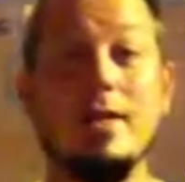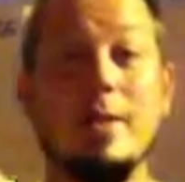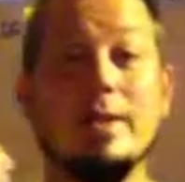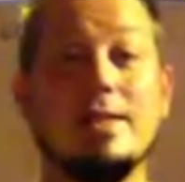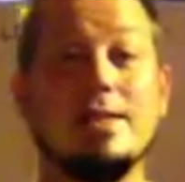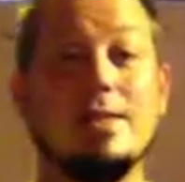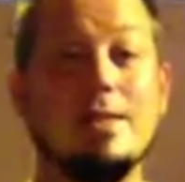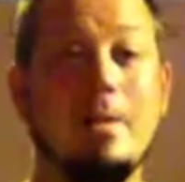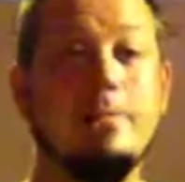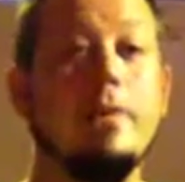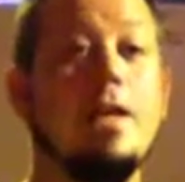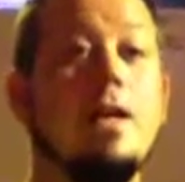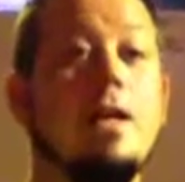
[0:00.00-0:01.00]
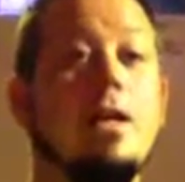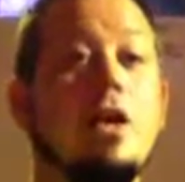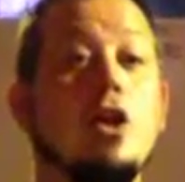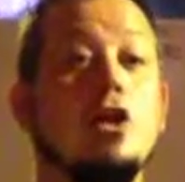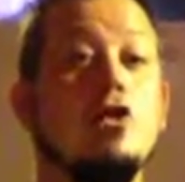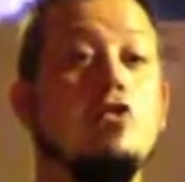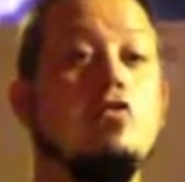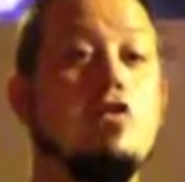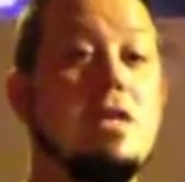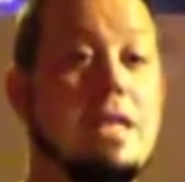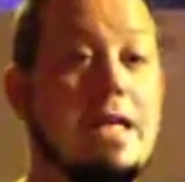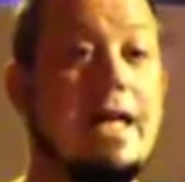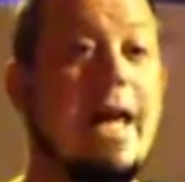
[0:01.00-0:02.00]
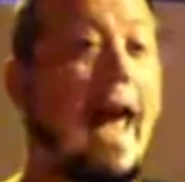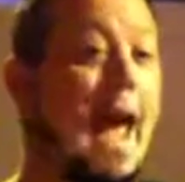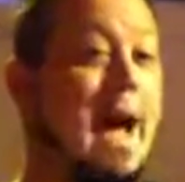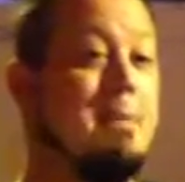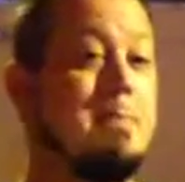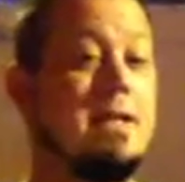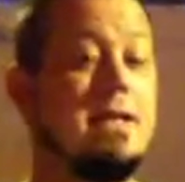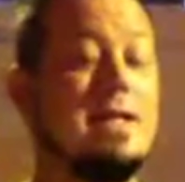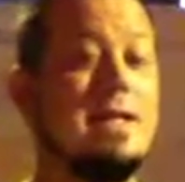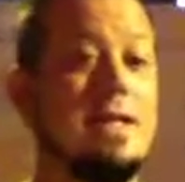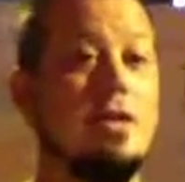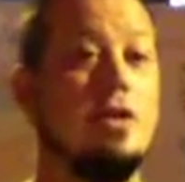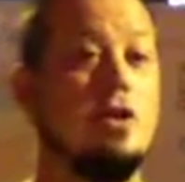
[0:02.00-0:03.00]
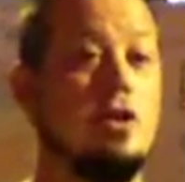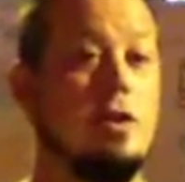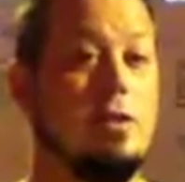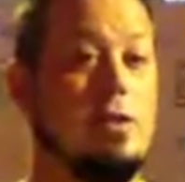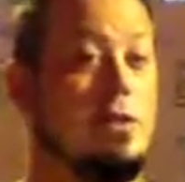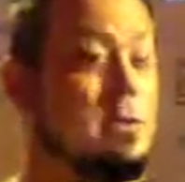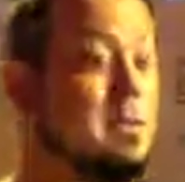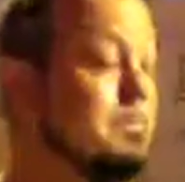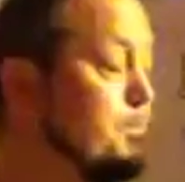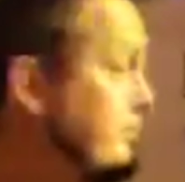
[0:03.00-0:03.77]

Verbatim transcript: that something unique happened in Jesus.